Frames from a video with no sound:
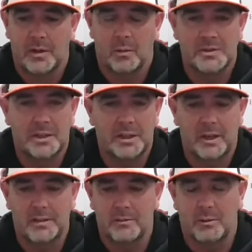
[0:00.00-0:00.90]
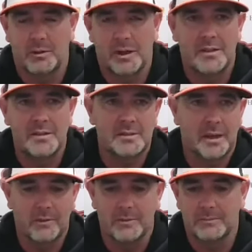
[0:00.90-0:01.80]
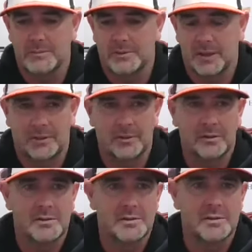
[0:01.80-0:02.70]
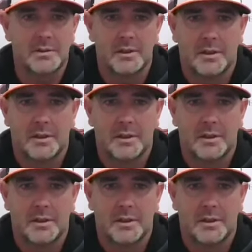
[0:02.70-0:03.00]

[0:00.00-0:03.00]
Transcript: Once again, throwing 97 sinkers,